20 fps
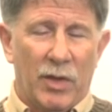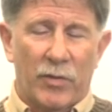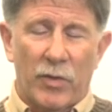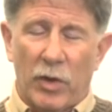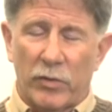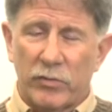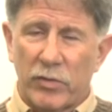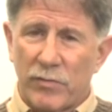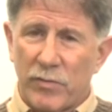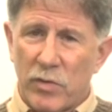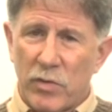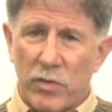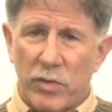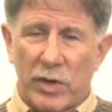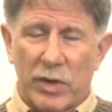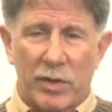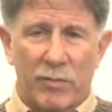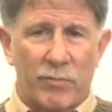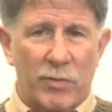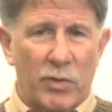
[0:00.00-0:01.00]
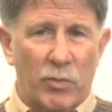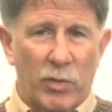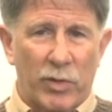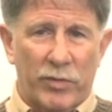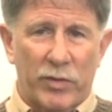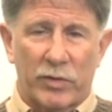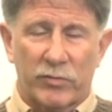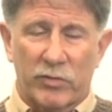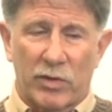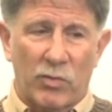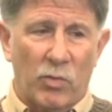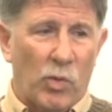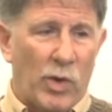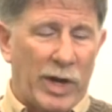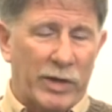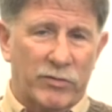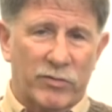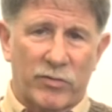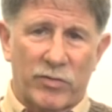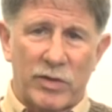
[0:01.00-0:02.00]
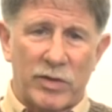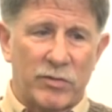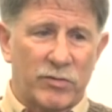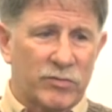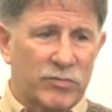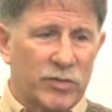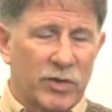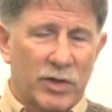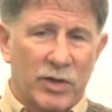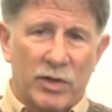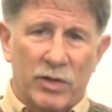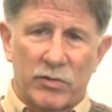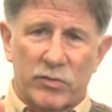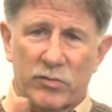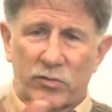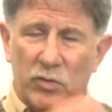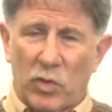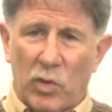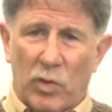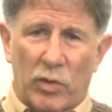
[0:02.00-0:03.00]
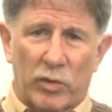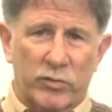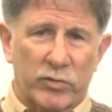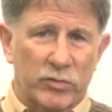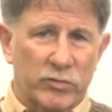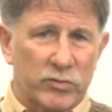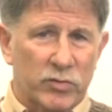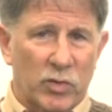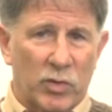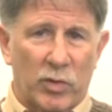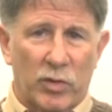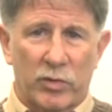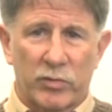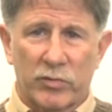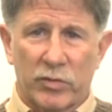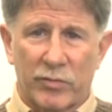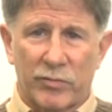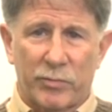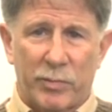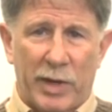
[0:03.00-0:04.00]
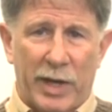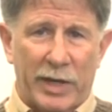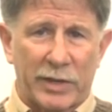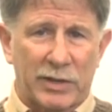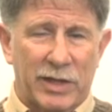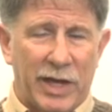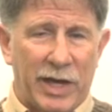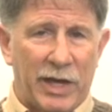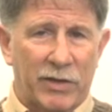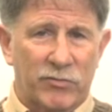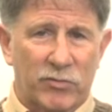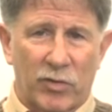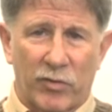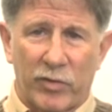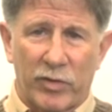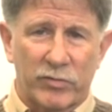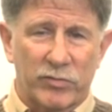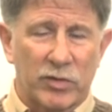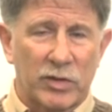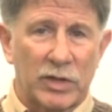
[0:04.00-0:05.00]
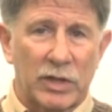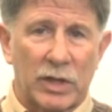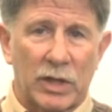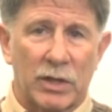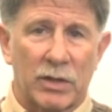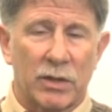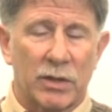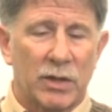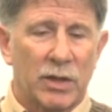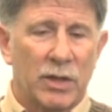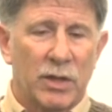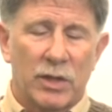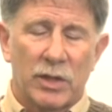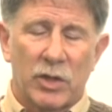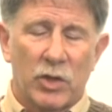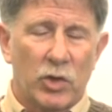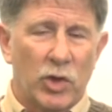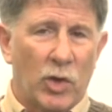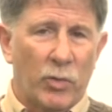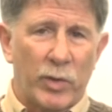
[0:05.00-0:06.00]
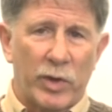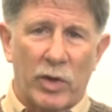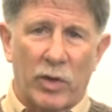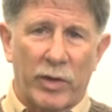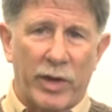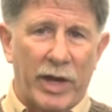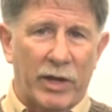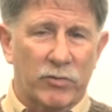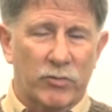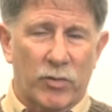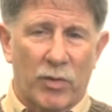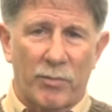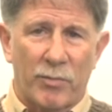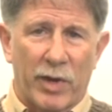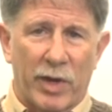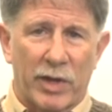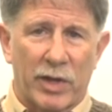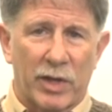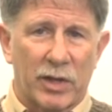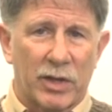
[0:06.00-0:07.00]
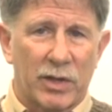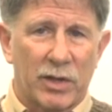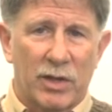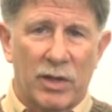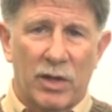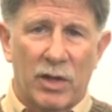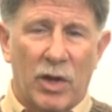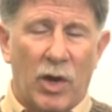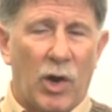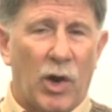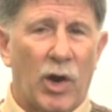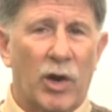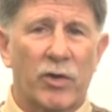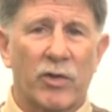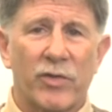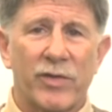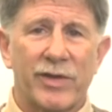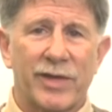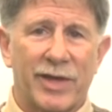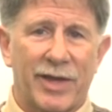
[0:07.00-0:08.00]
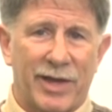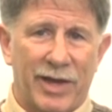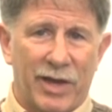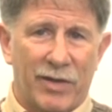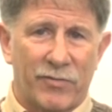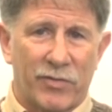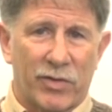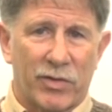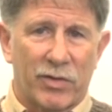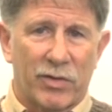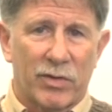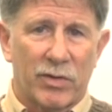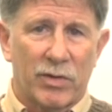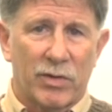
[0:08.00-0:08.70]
Those of you that have been with us and watched these scores and scores of podcasts or listened in, you know we don't ask for money, hardly ever.